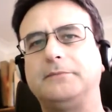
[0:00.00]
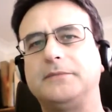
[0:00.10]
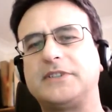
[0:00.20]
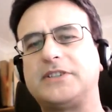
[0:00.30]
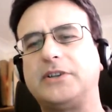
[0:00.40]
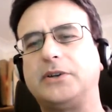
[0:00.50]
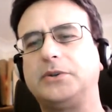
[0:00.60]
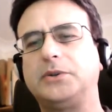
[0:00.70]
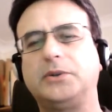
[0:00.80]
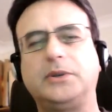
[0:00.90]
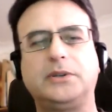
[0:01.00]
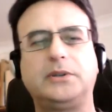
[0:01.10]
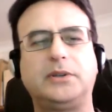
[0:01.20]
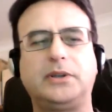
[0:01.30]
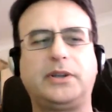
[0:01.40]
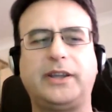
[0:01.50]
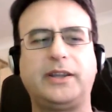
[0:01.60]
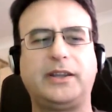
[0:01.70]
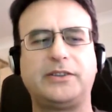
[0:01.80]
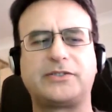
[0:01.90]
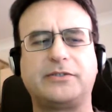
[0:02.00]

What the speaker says: So he's